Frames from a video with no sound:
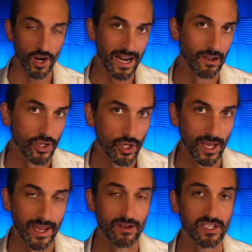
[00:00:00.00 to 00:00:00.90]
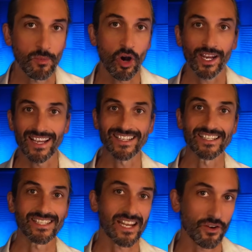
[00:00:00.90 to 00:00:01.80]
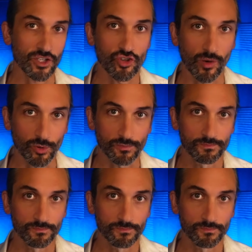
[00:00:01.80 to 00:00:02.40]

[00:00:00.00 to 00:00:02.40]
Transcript: Right now, the UK housing market is in serious trouble,